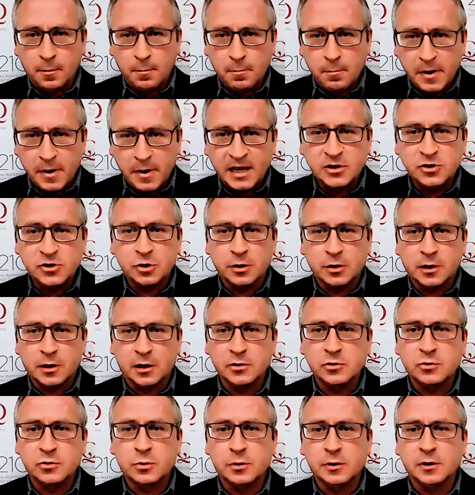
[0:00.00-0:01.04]
major
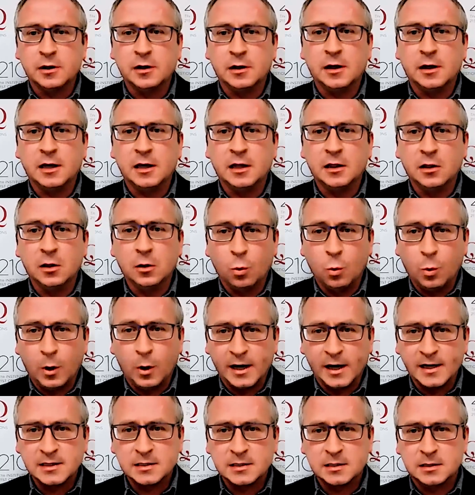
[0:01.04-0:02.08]
country in the
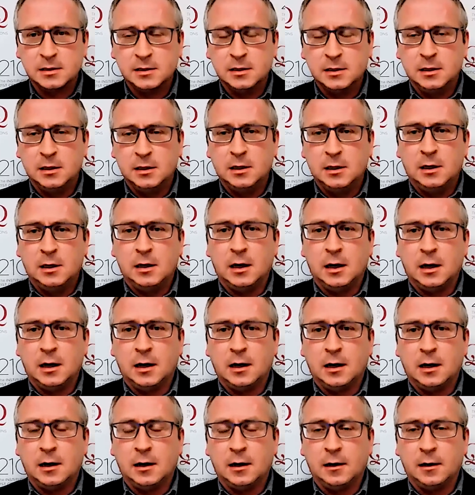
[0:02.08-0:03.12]
West
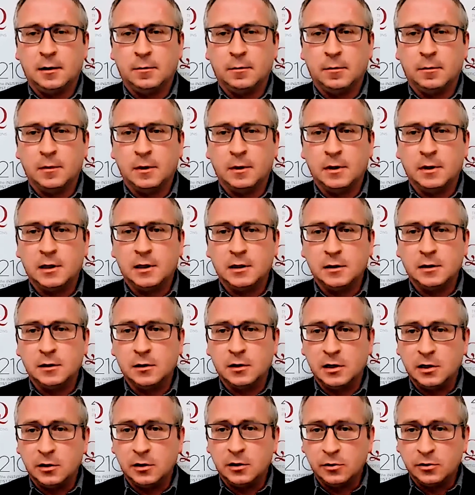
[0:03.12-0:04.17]
um, in
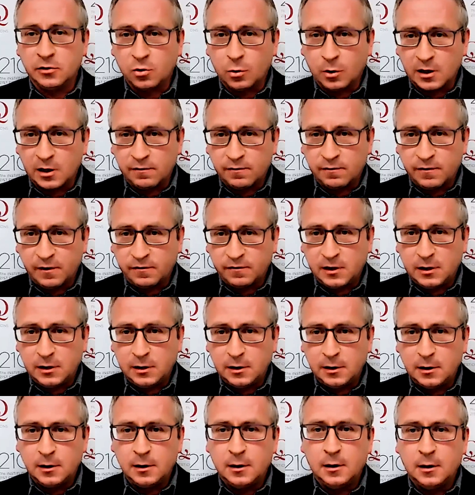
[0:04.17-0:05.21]
the year
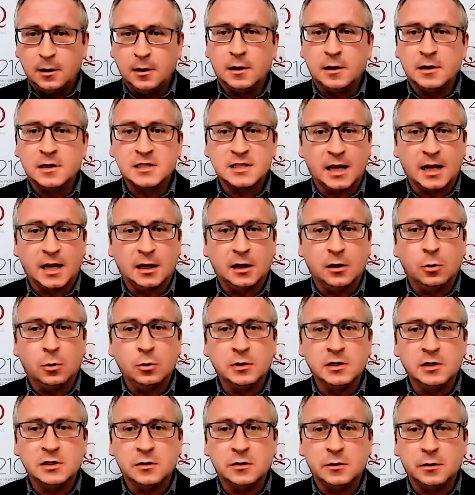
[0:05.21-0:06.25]
2050, second
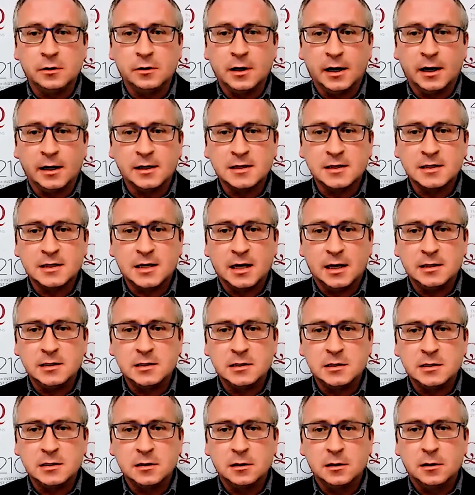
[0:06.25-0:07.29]
only to the United
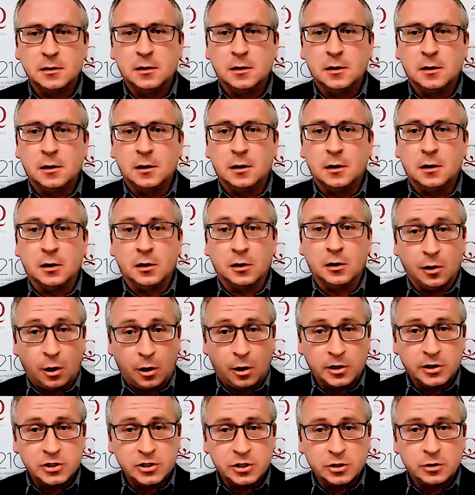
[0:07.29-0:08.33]
States,
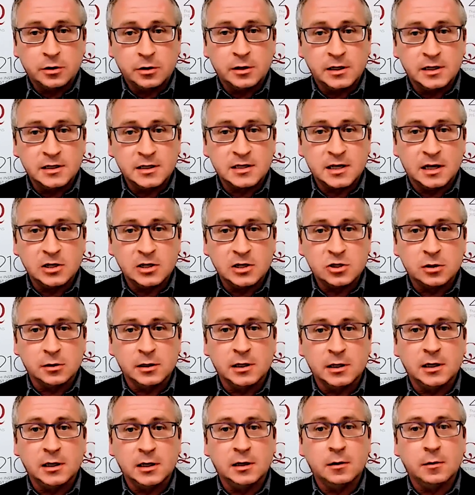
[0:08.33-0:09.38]
larger
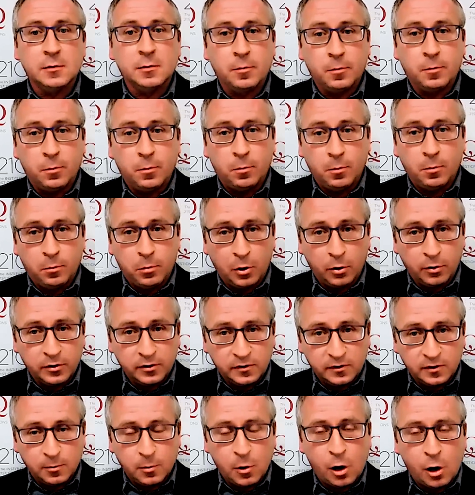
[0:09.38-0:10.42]
essentially in
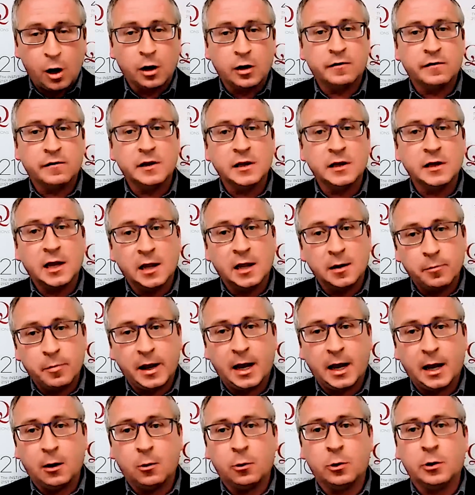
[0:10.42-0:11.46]
both demography and
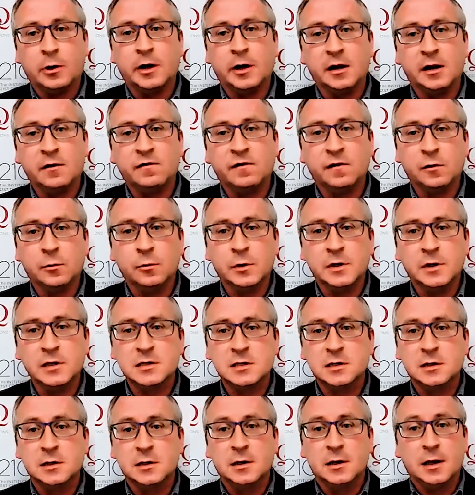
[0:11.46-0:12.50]
power and
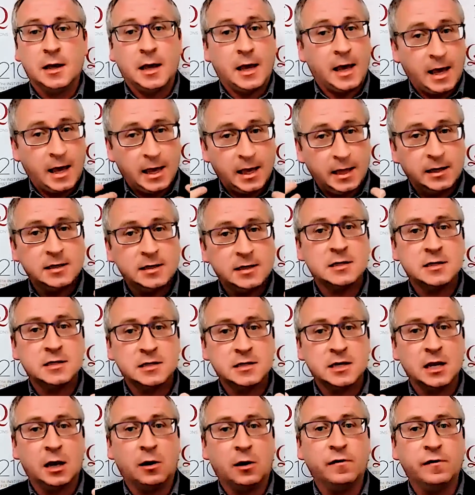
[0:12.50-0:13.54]
influence and
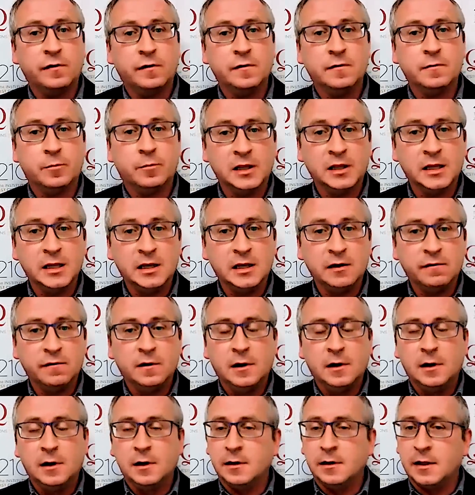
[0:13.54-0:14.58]
self belief
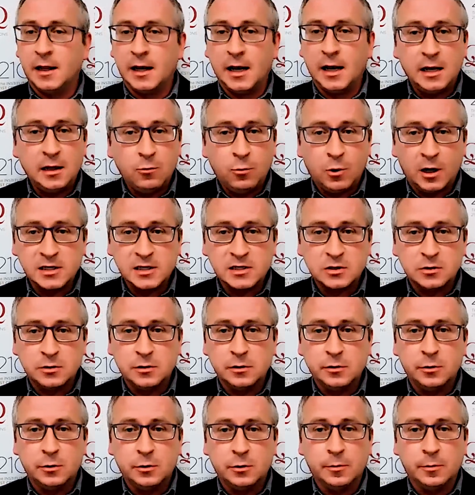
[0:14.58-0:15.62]
than any Western
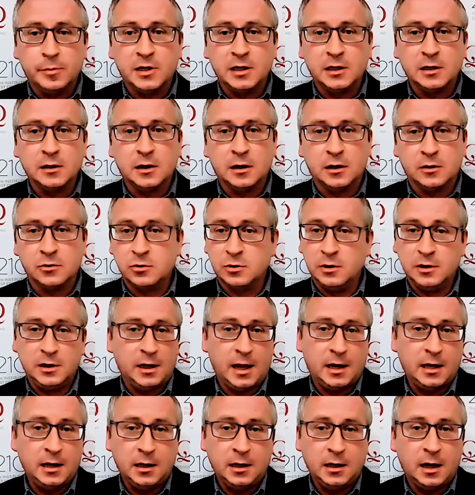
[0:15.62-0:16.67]
European country,
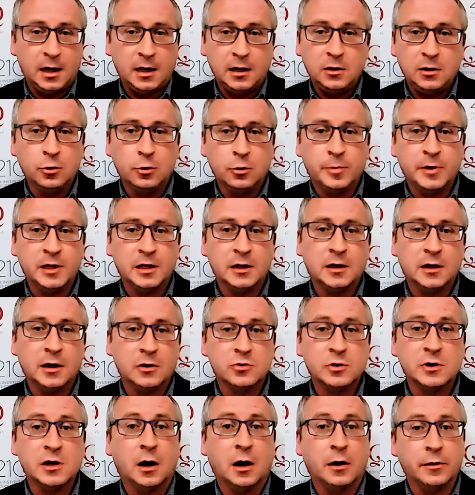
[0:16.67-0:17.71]
any, any European
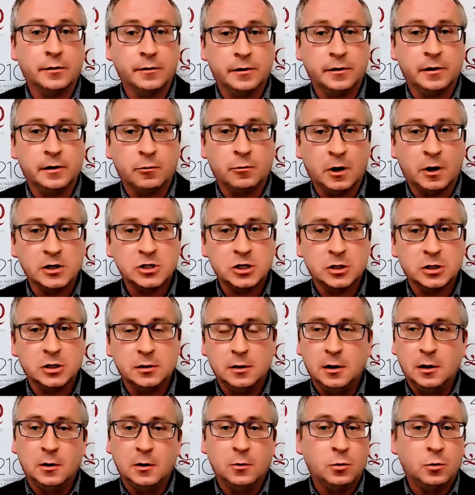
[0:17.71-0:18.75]
country other than Russia,
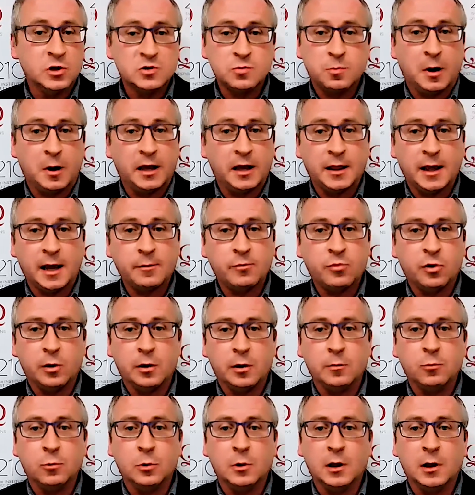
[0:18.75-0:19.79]
which by that
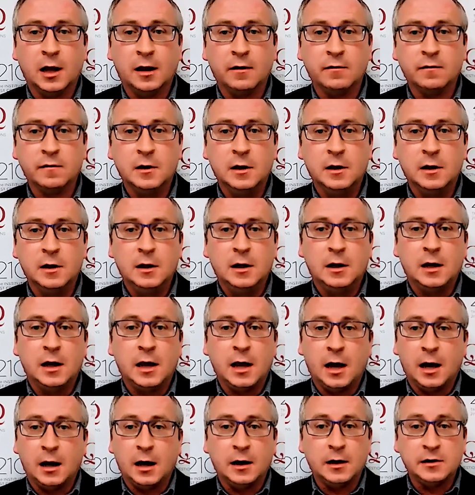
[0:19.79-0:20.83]
point will have
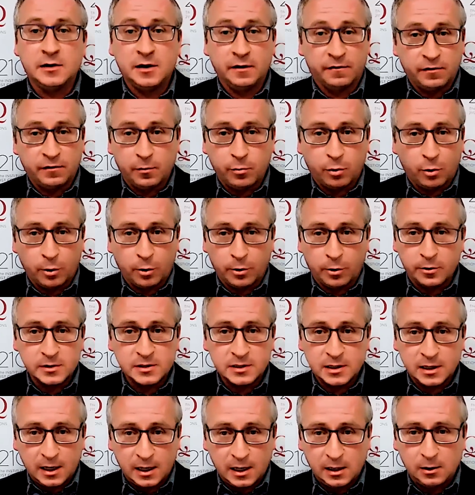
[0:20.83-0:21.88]
uh, different borders,
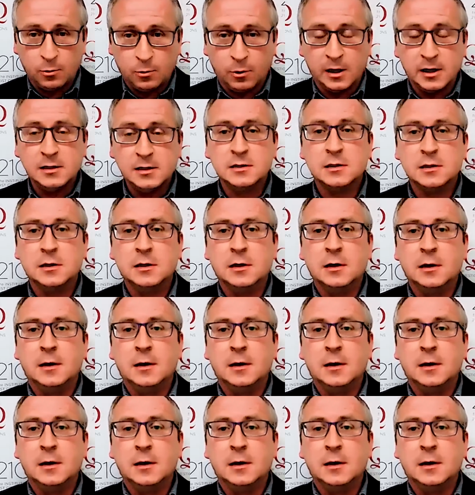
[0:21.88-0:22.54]
anyways.